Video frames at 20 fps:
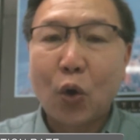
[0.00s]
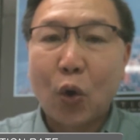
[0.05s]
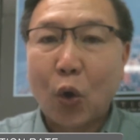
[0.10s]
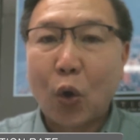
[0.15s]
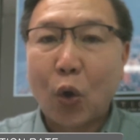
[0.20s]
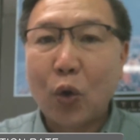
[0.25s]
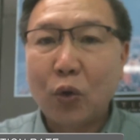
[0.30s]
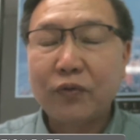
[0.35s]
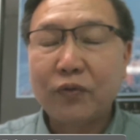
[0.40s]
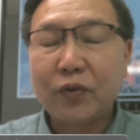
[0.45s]

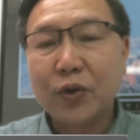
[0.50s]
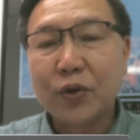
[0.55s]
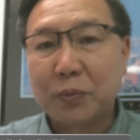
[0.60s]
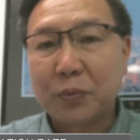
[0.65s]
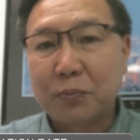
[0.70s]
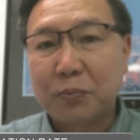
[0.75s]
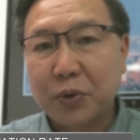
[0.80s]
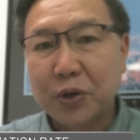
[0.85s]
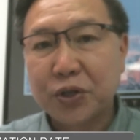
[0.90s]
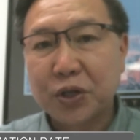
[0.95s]
over the
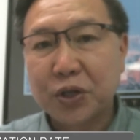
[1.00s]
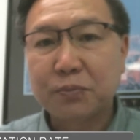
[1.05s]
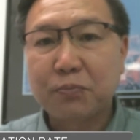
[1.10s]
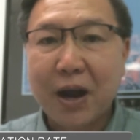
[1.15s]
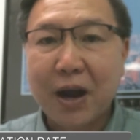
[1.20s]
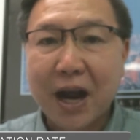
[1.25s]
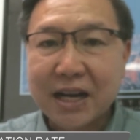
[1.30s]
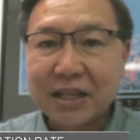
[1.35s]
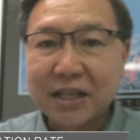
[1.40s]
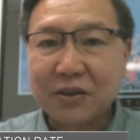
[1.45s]
purchase
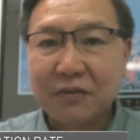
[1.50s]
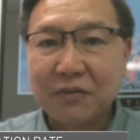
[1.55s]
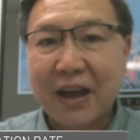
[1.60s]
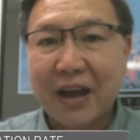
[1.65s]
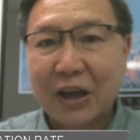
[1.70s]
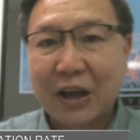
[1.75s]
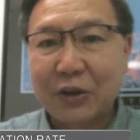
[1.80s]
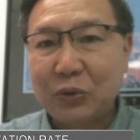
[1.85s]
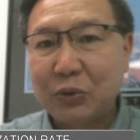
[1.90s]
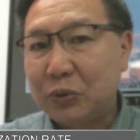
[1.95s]
price, the
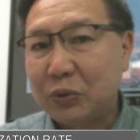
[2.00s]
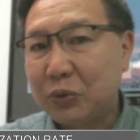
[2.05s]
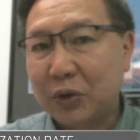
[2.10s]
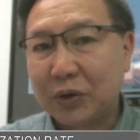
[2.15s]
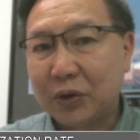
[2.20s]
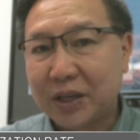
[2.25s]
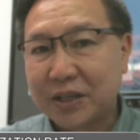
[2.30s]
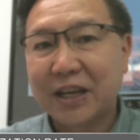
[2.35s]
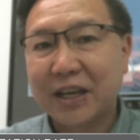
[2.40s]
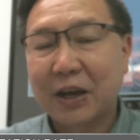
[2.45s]
value, or
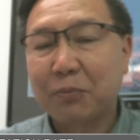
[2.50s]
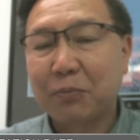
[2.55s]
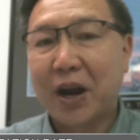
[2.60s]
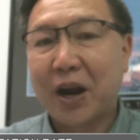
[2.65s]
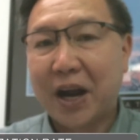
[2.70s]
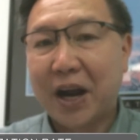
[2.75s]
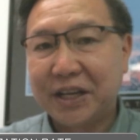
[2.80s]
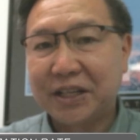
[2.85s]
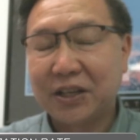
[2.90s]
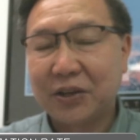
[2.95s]
the sale
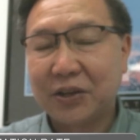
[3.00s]
price.